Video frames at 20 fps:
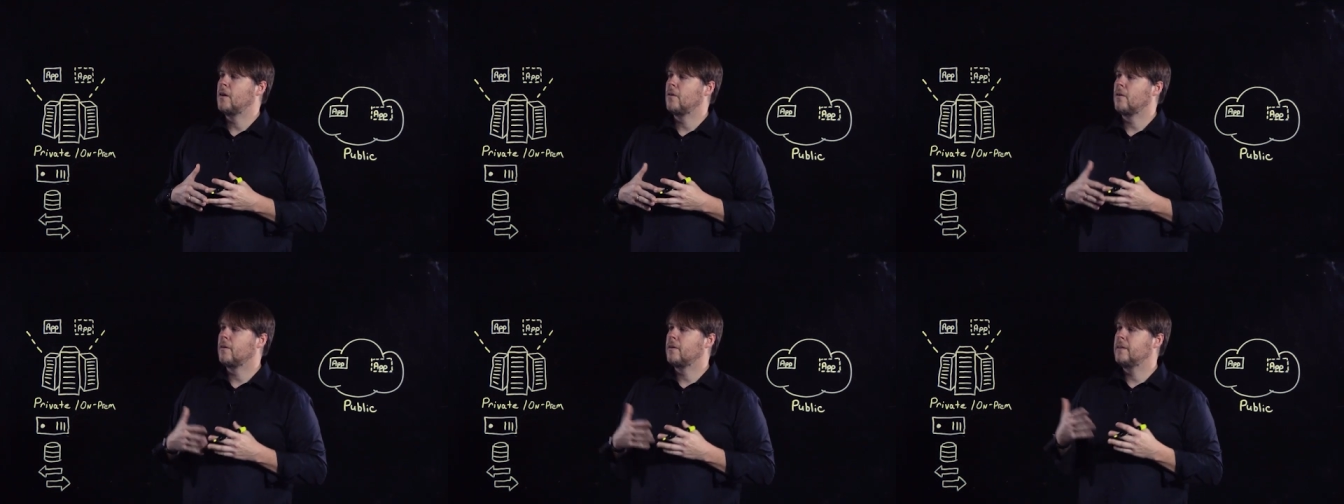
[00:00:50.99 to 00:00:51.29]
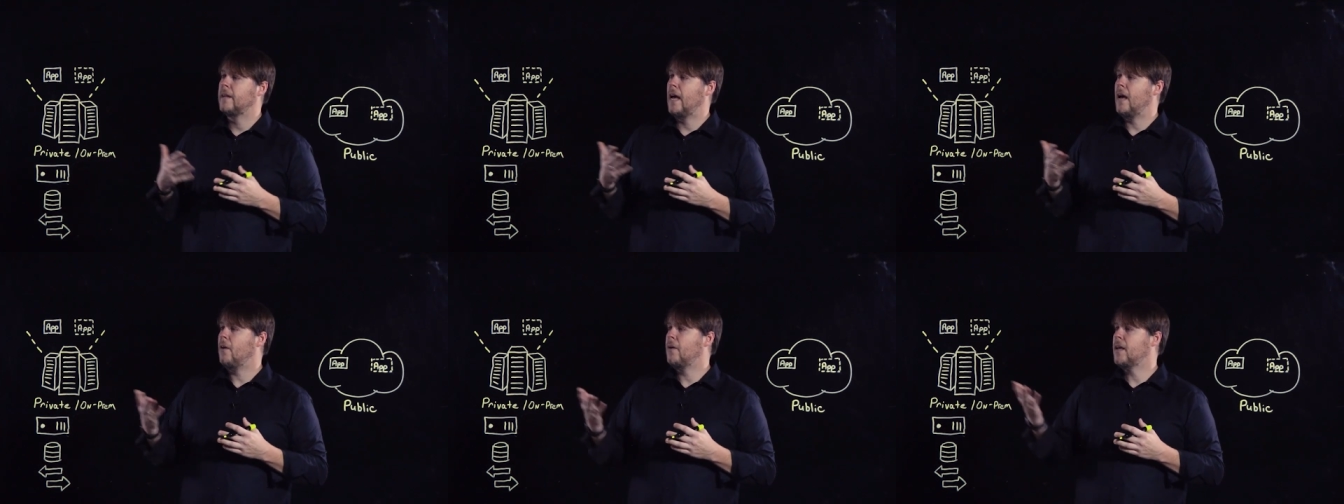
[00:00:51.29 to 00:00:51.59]
or
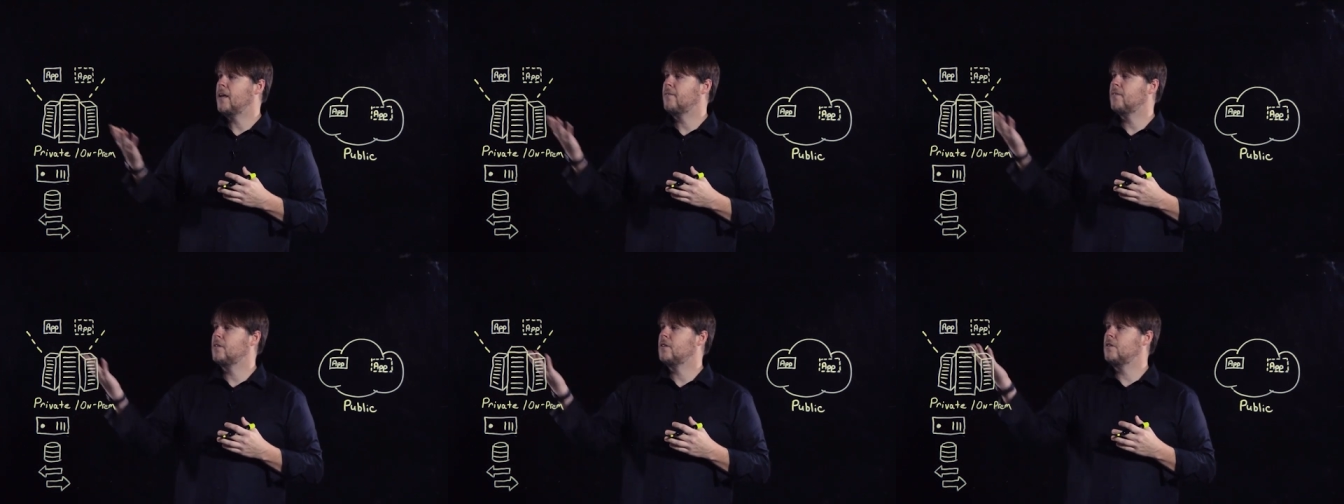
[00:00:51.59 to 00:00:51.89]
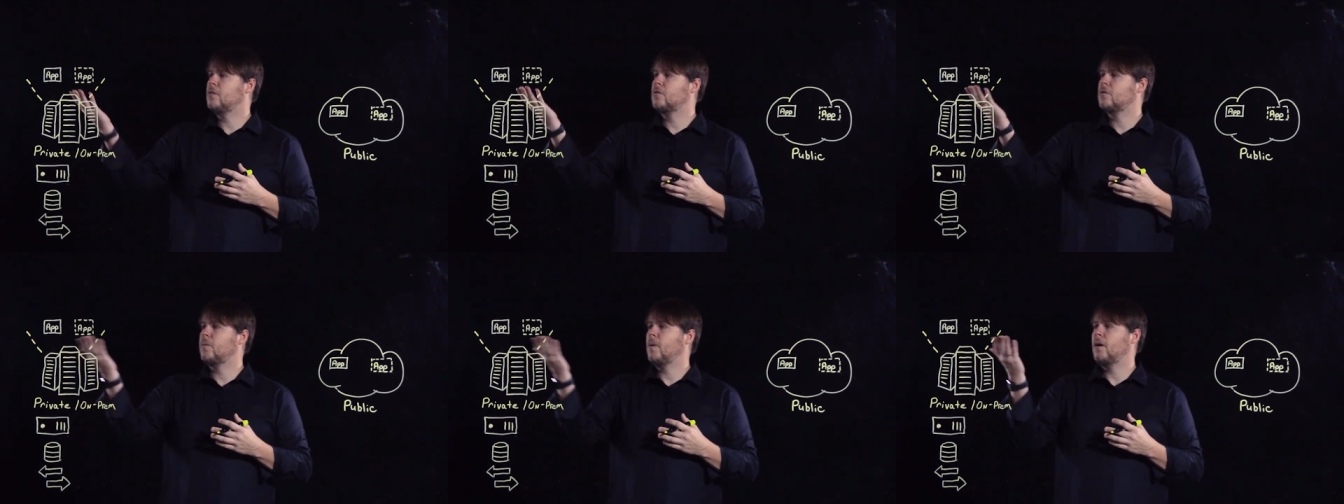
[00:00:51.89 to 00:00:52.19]
now even
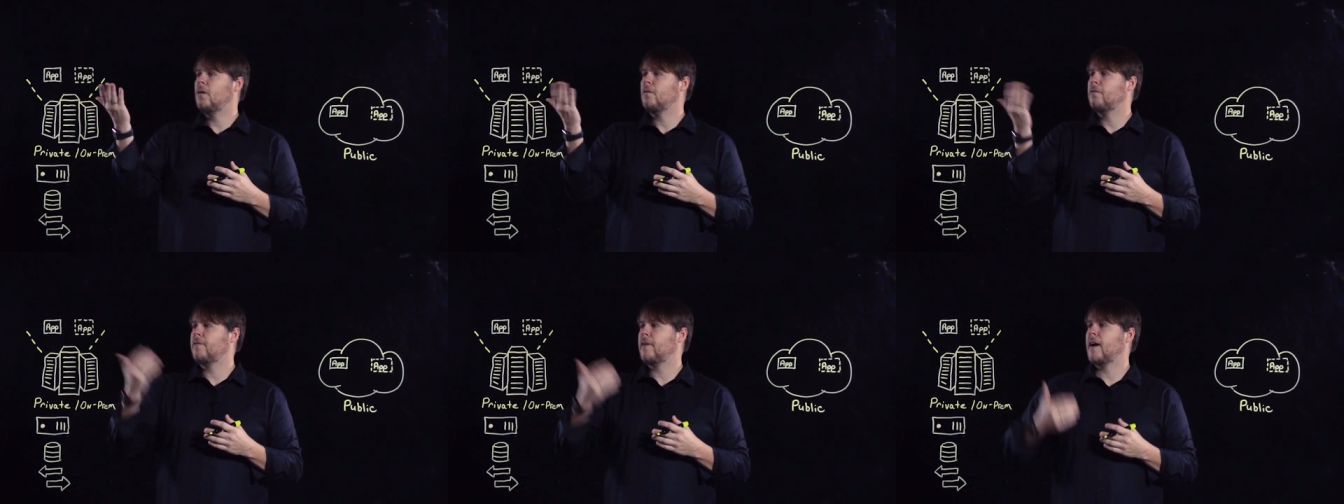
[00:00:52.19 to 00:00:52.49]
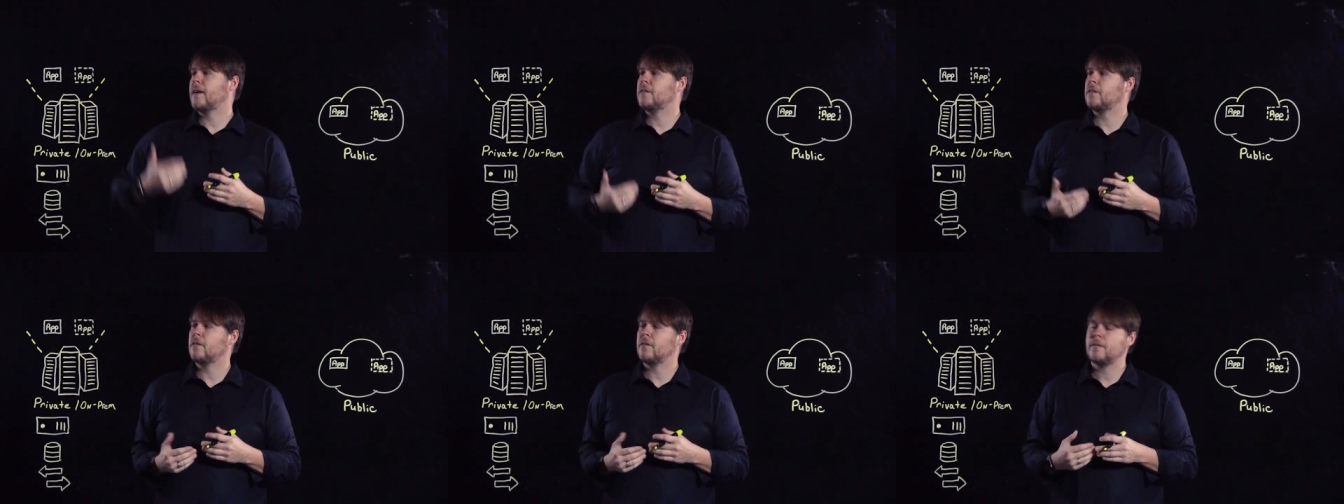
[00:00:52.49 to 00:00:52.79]
new
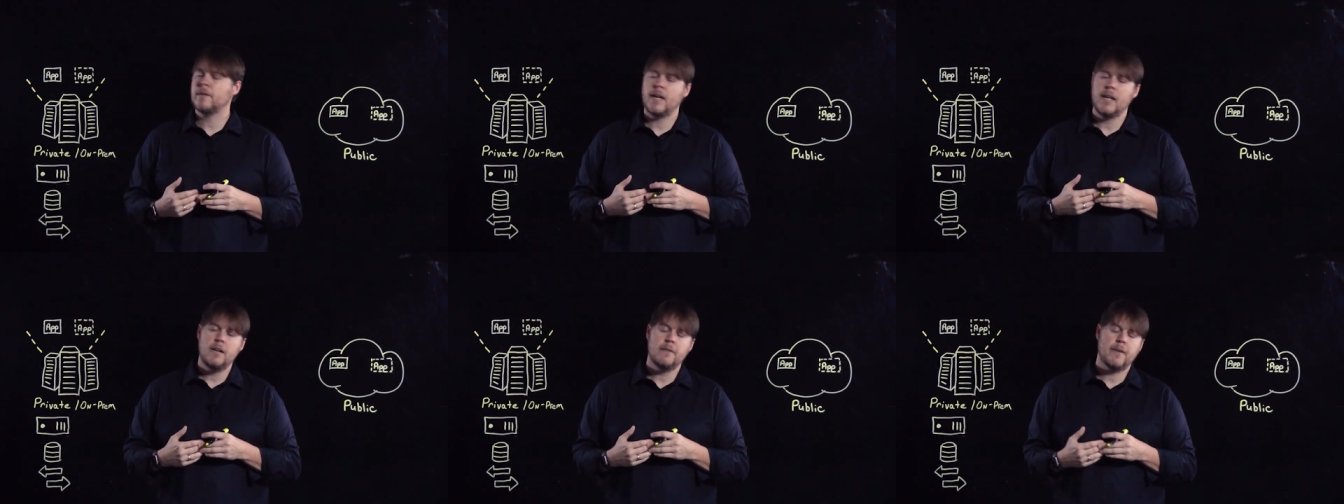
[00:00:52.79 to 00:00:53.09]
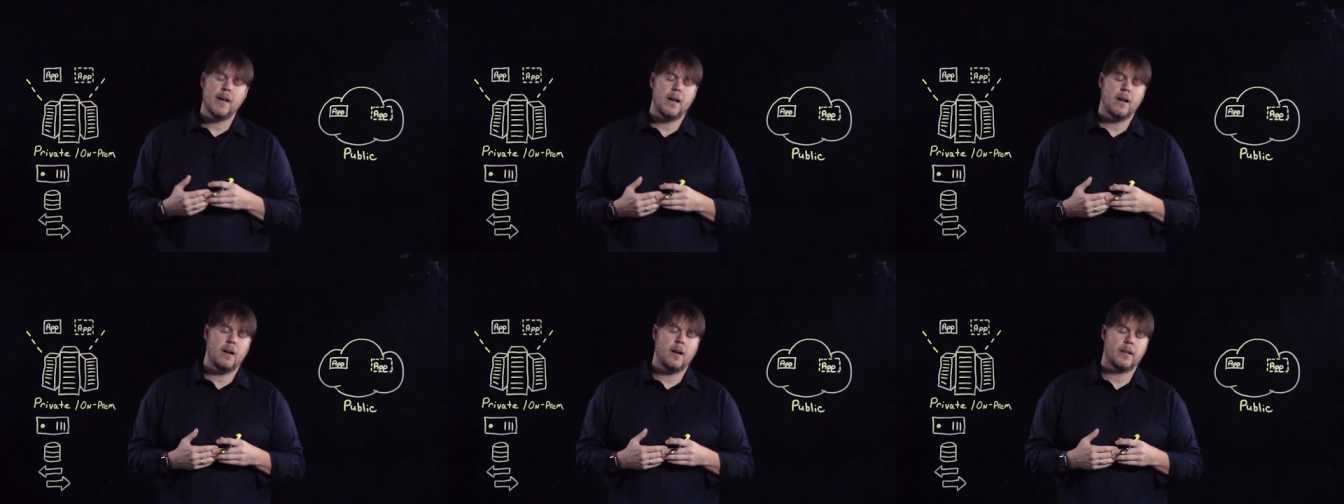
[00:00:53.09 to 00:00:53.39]
12-factor
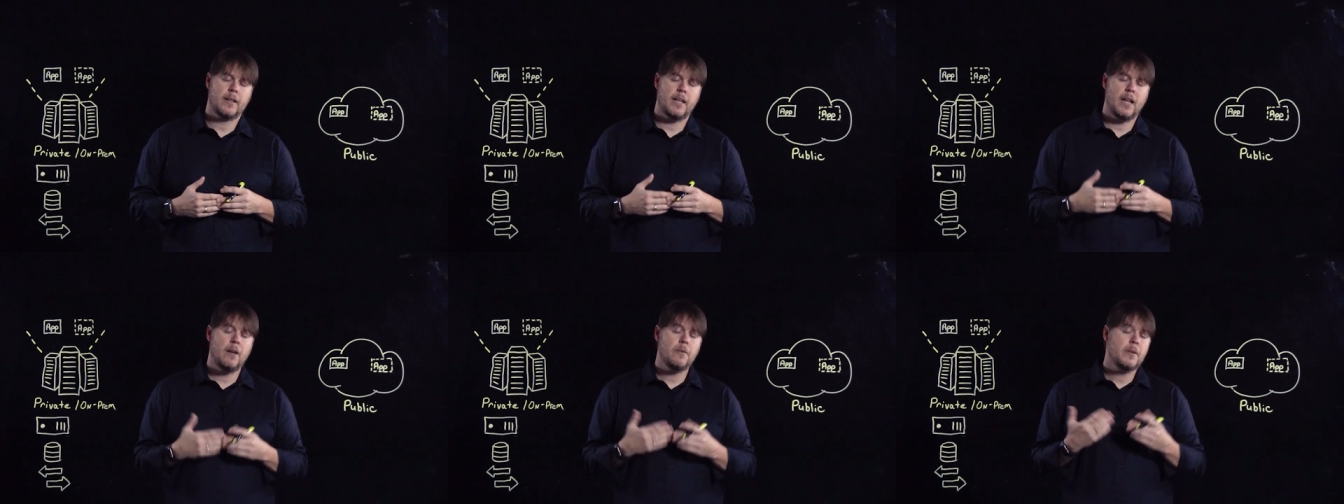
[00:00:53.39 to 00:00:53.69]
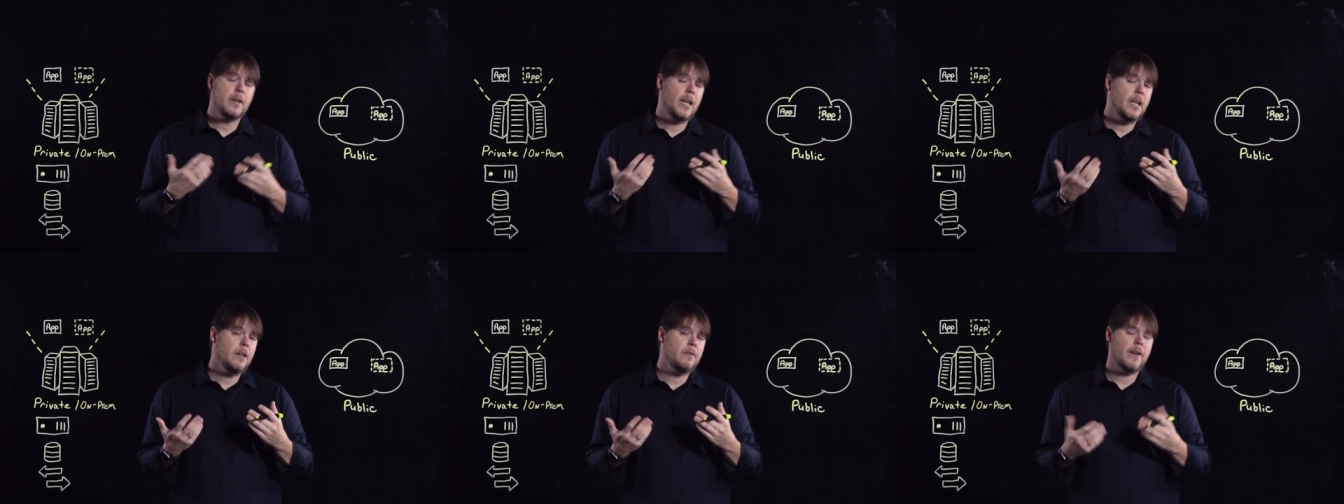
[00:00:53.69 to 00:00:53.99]
native,
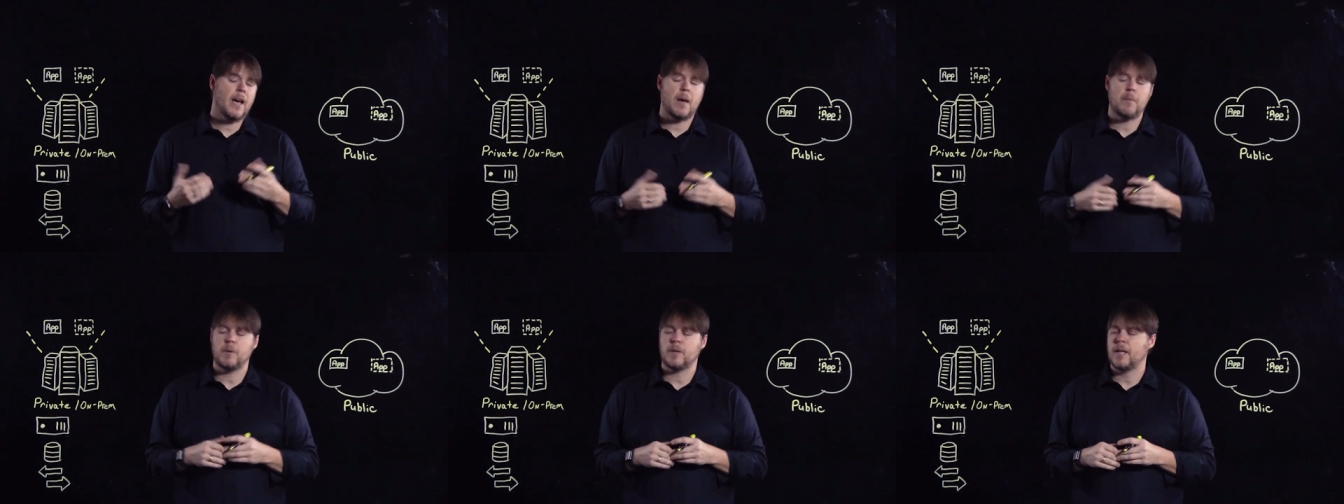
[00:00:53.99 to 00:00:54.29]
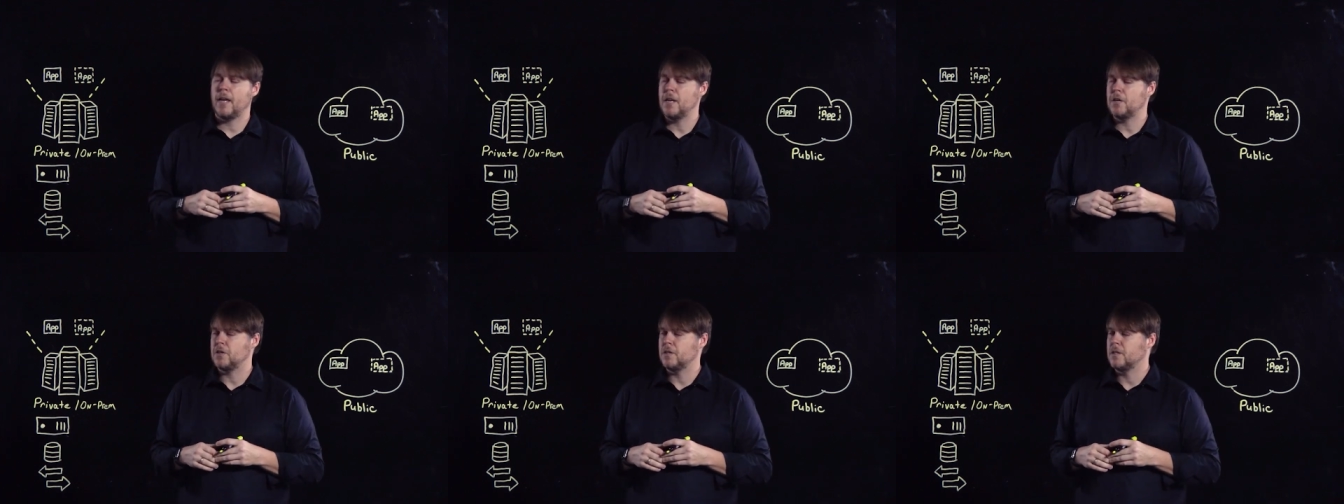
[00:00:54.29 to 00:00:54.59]
cloud-native
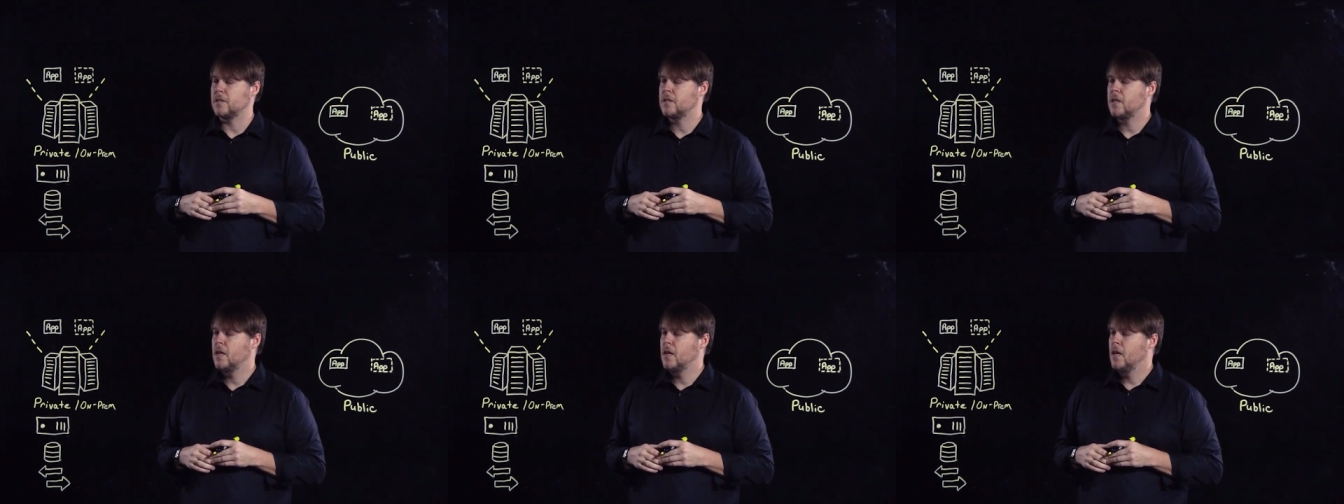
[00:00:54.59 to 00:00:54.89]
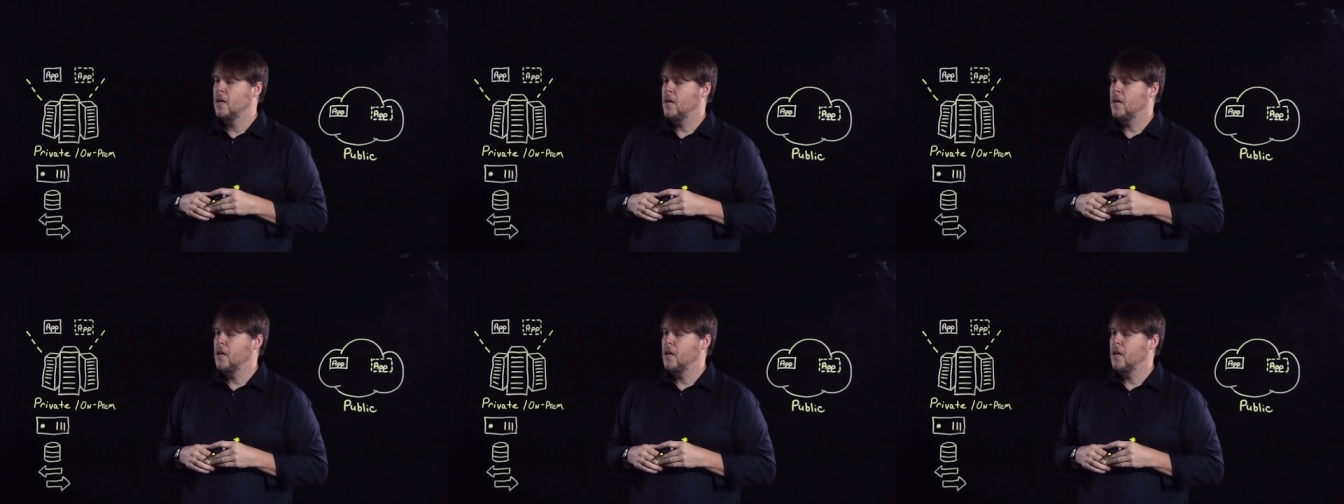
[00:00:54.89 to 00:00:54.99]
applications.